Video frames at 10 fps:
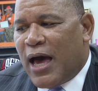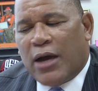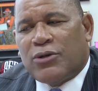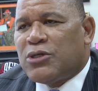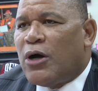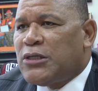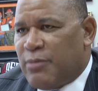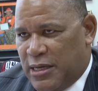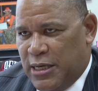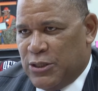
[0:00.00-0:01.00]
I don't talk to
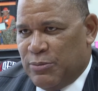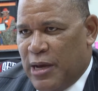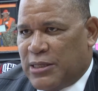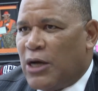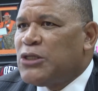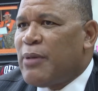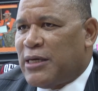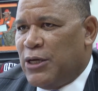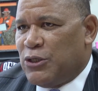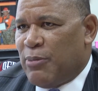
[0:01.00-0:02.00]
my kids about. I talk to my
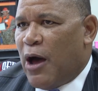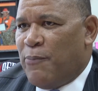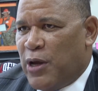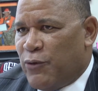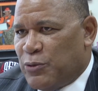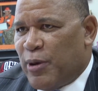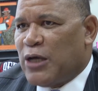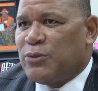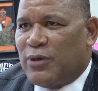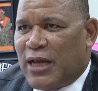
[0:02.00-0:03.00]
kids about being
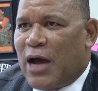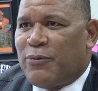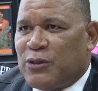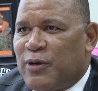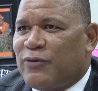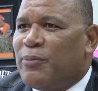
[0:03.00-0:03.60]
responsible, reliable, respectful,